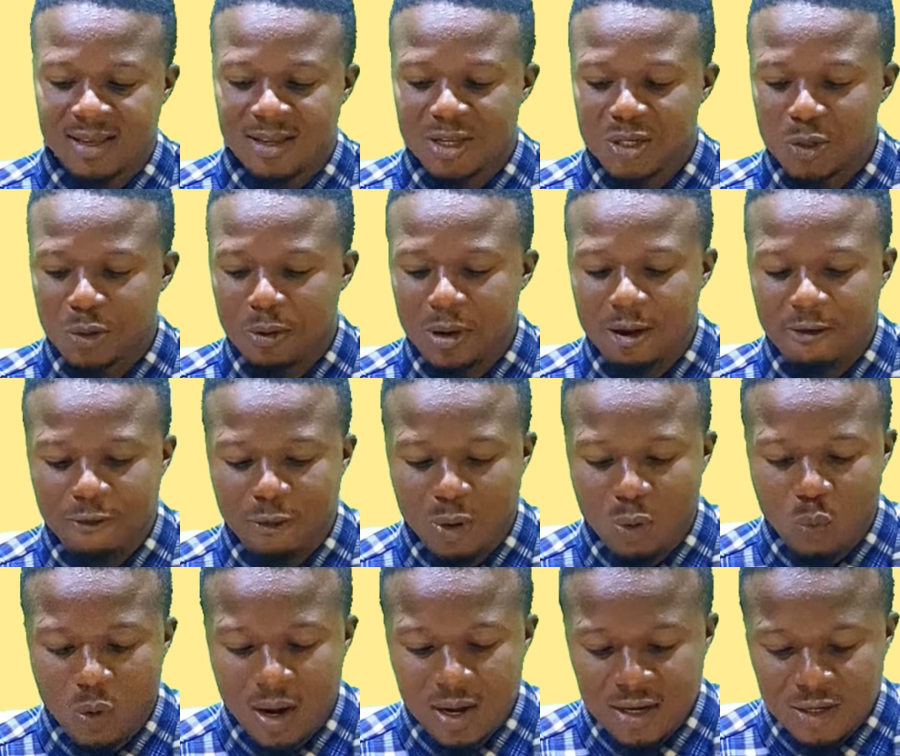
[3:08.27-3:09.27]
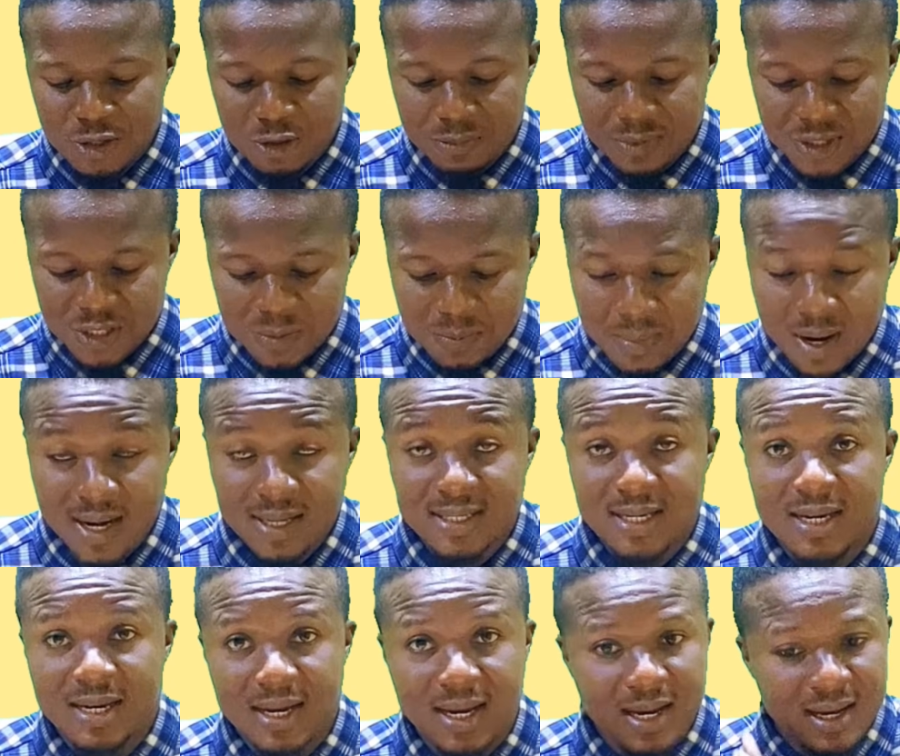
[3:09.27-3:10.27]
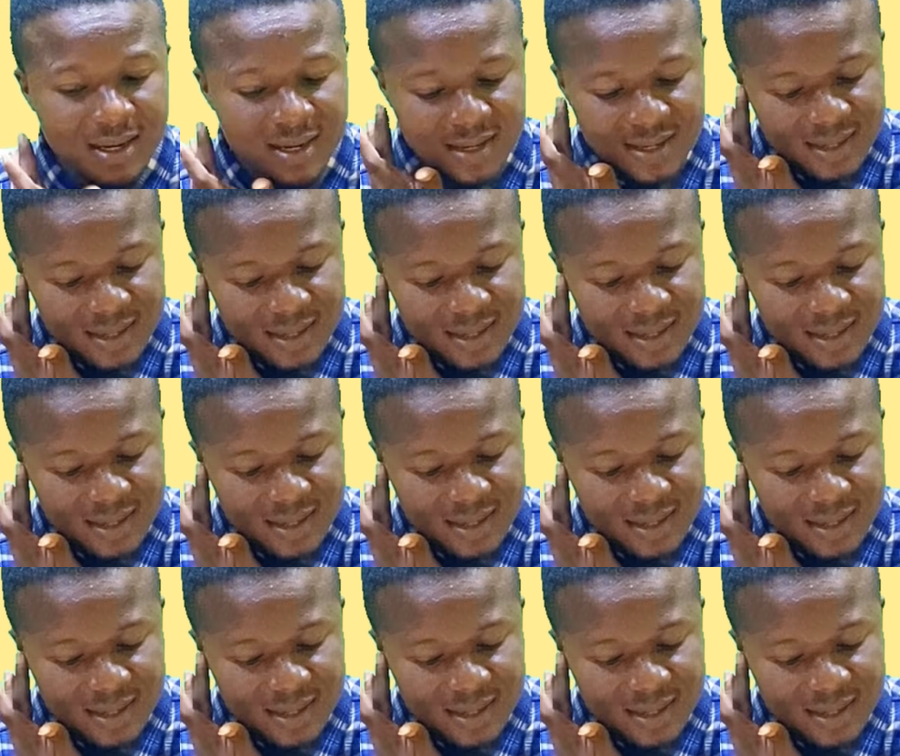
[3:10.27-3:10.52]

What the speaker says: So if we want to be smart here,